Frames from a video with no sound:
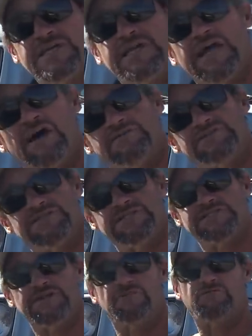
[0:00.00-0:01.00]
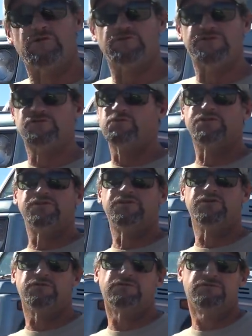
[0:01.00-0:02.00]
to get out and see stuff we just wouldn't
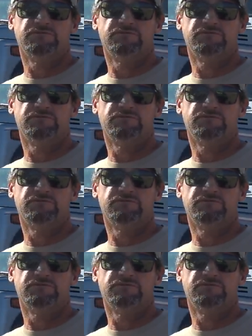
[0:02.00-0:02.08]
do.